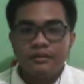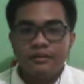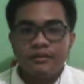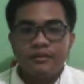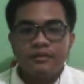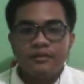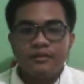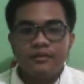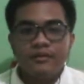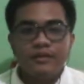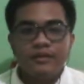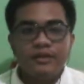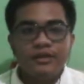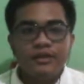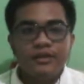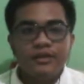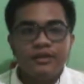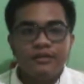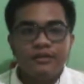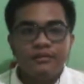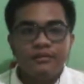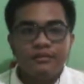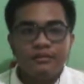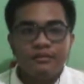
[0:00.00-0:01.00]
First,
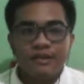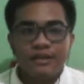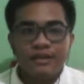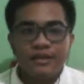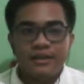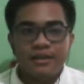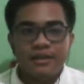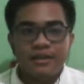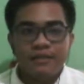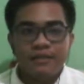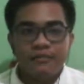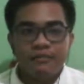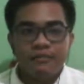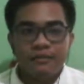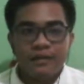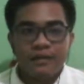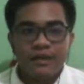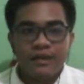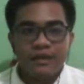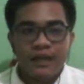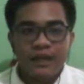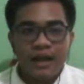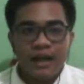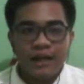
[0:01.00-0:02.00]
we start with the
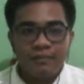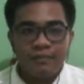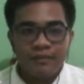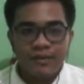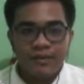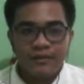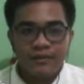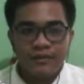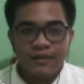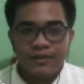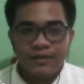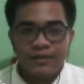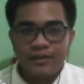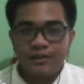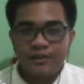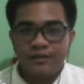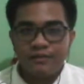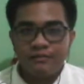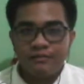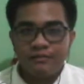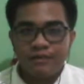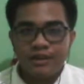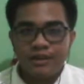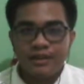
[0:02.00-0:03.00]
atmosphere,
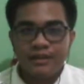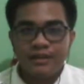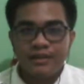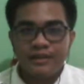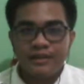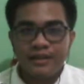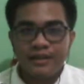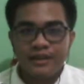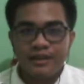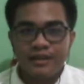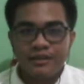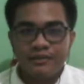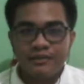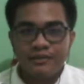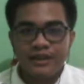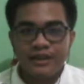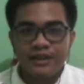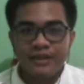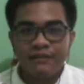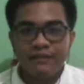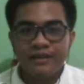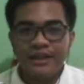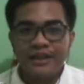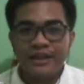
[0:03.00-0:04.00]
which consists of
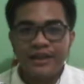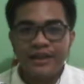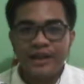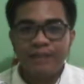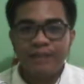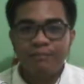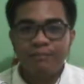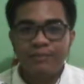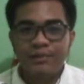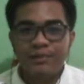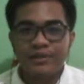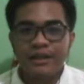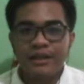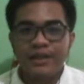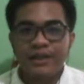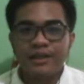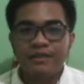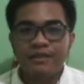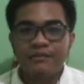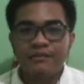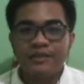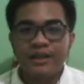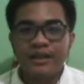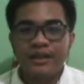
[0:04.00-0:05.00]
78% of
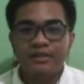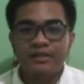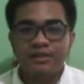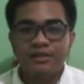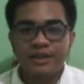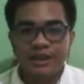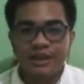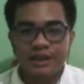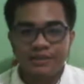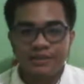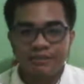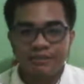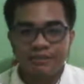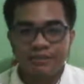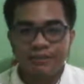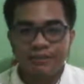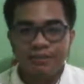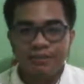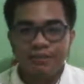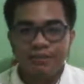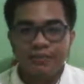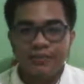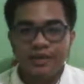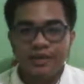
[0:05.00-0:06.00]
nitrogen,
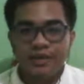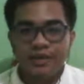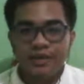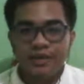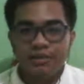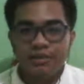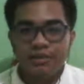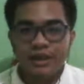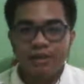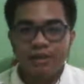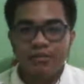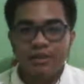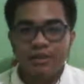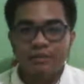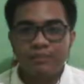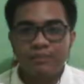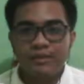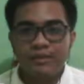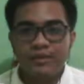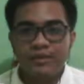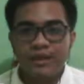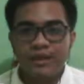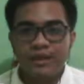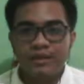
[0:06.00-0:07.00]

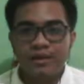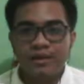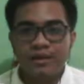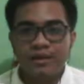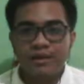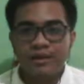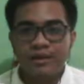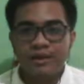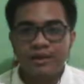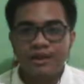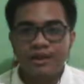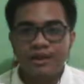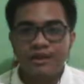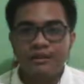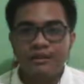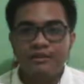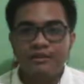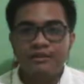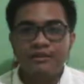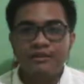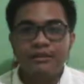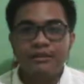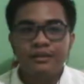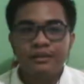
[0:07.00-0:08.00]
21% oxygen,
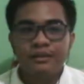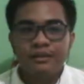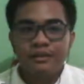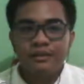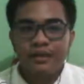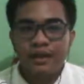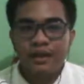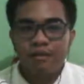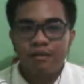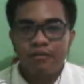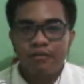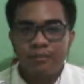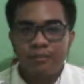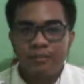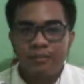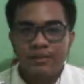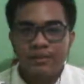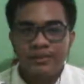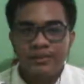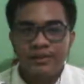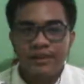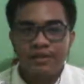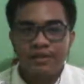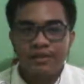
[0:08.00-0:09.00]
and
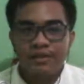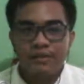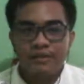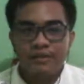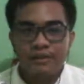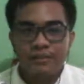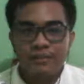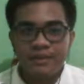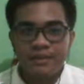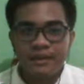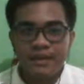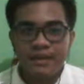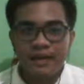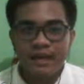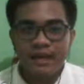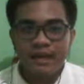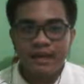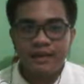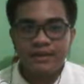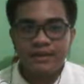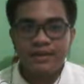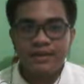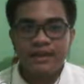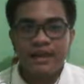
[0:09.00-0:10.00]
1% of the
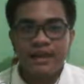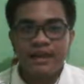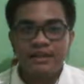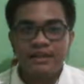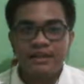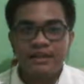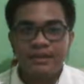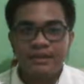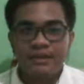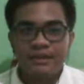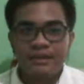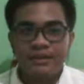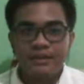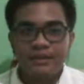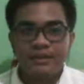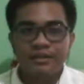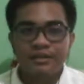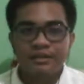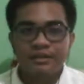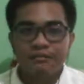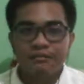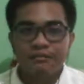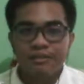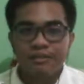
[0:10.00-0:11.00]
miscellaneous gases,
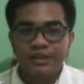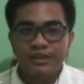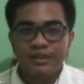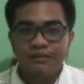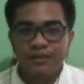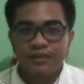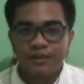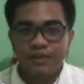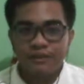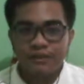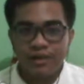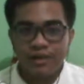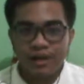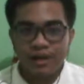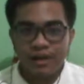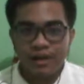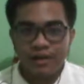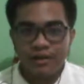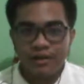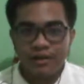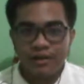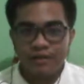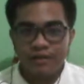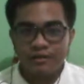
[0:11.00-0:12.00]
which involves
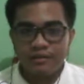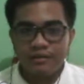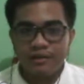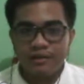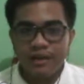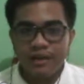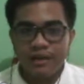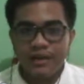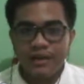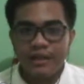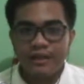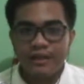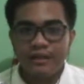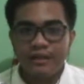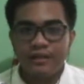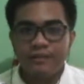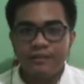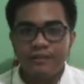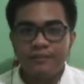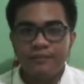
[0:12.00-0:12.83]
argon and helium.